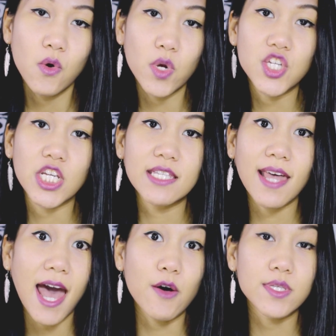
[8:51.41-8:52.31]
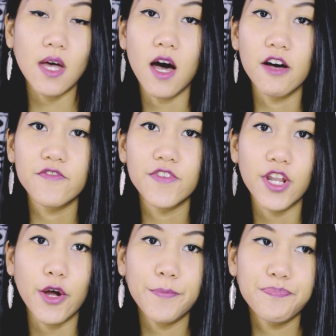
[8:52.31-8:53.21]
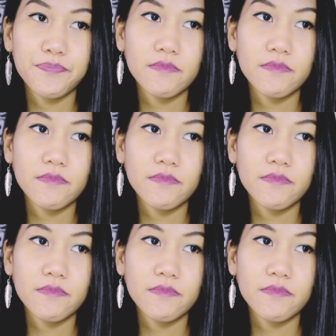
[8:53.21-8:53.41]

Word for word: which is the house of, you know,